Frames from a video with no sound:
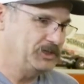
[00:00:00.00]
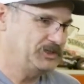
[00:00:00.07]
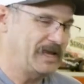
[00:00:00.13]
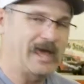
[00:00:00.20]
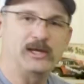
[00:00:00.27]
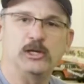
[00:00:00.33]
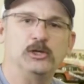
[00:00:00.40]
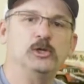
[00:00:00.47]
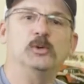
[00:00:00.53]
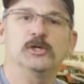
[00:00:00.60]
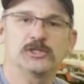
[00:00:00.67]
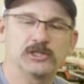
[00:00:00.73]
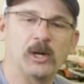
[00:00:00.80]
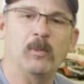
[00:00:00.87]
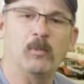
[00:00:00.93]
had to do
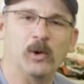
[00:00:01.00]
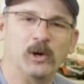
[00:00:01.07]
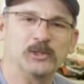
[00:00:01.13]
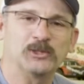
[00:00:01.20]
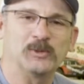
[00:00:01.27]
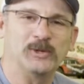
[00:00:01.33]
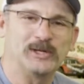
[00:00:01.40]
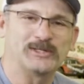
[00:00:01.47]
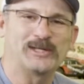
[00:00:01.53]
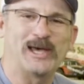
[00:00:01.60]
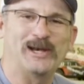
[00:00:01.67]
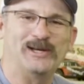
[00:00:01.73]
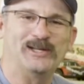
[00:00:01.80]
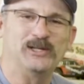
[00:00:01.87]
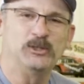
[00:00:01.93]
it somewhere, so we
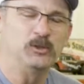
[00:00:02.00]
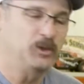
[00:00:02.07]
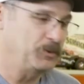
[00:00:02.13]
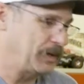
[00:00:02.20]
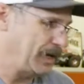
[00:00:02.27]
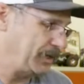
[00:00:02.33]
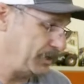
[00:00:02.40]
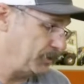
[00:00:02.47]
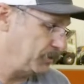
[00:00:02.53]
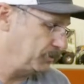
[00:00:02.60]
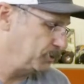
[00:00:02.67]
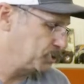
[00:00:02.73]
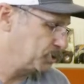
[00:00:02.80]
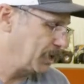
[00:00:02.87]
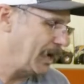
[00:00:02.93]
decided to do it right here
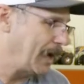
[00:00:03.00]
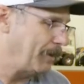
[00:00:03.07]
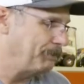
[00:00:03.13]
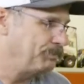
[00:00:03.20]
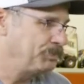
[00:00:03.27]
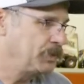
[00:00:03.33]
in the shop.